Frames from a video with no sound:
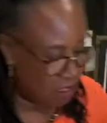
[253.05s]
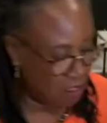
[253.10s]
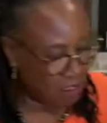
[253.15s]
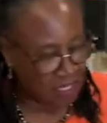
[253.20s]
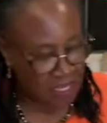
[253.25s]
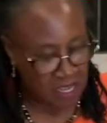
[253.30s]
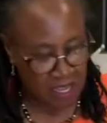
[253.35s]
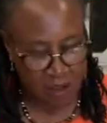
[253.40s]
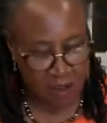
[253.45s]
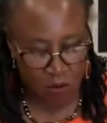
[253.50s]

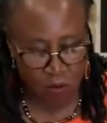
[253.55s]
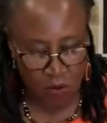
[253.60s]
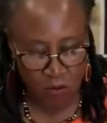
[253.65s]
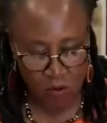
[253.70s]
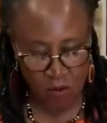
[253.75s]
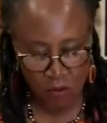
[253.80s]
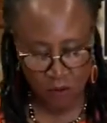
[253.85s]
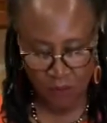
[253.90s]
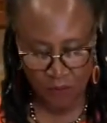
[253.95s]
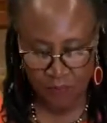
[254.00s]
towel,
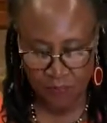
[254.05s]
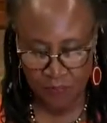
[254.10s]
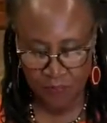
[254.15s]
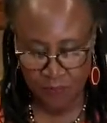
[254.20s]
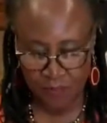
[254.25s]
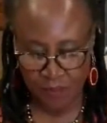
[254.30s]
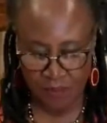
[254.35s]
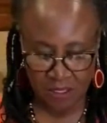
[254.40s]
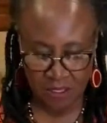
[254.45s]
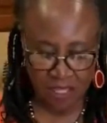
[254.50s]

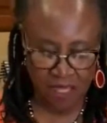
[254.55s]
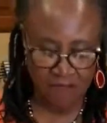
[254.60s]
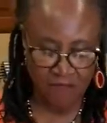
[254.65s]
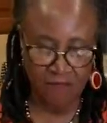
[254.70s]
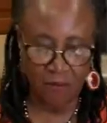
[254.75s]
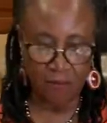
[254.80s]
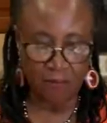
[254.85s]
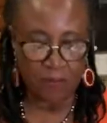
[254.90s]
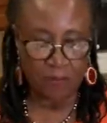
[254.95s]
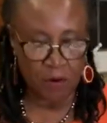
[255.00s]
keep
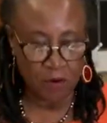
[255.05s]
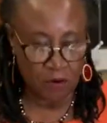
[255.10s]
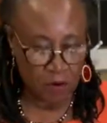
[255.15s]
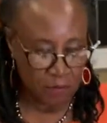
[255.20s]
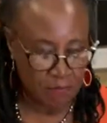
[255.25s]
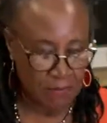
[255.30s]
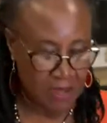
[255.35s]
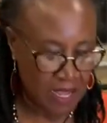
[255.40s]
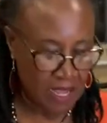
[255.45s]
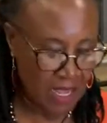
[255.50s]
from
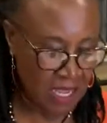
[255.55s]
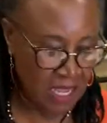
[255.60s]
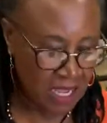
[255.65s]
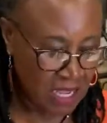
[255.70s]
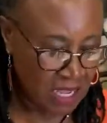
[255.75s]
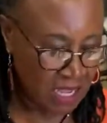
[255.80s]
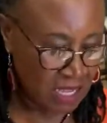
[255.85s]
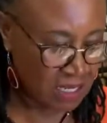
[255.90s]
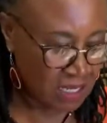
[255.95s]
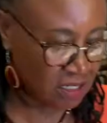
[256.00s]
burning my
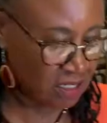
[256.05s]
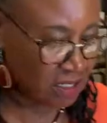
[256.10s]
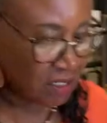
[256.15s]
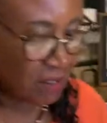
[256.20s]
hands,